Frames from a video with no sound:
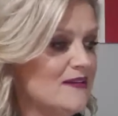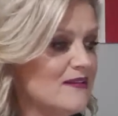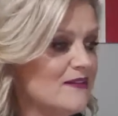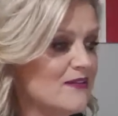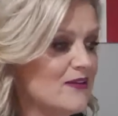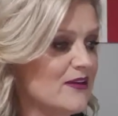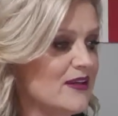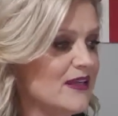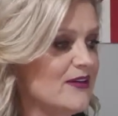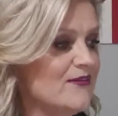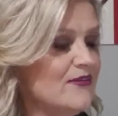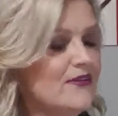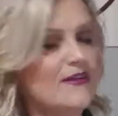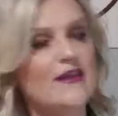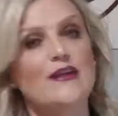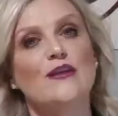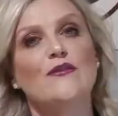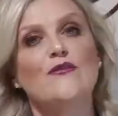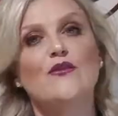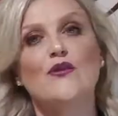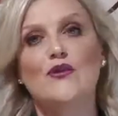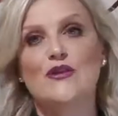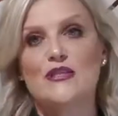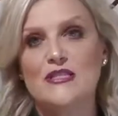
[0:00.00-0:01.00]
so given that
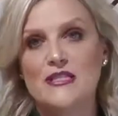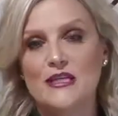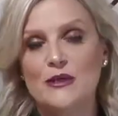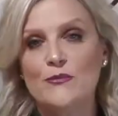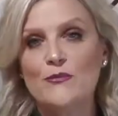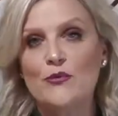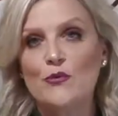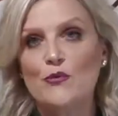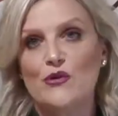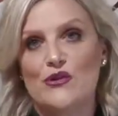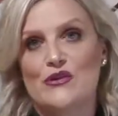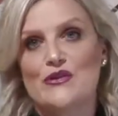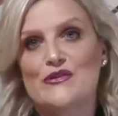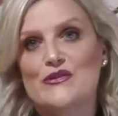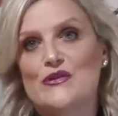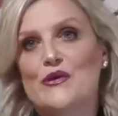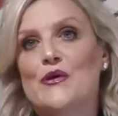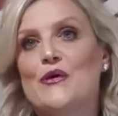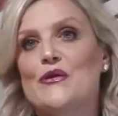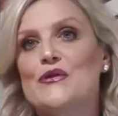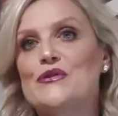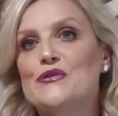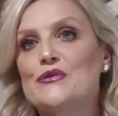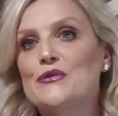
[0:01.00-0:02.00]
you've got timber, which is
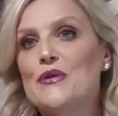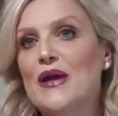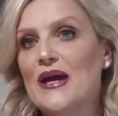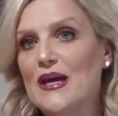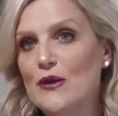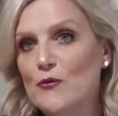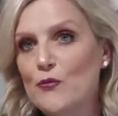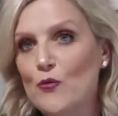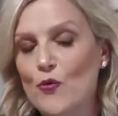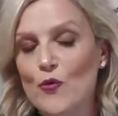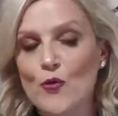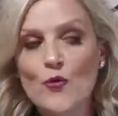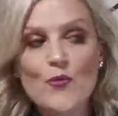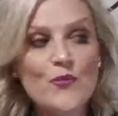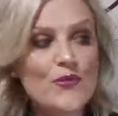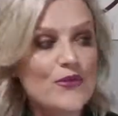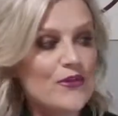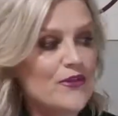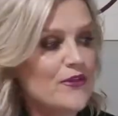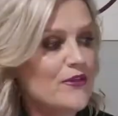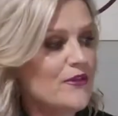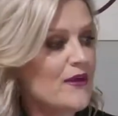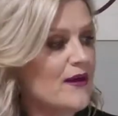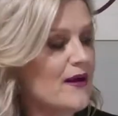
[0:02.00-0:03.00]
going to add
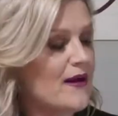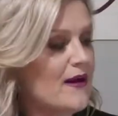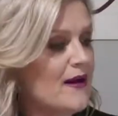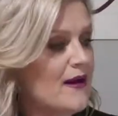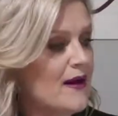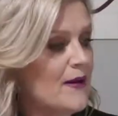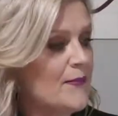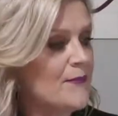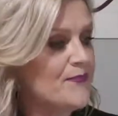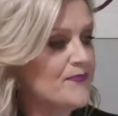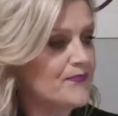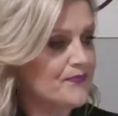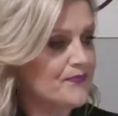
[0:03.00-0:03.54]
warmth, and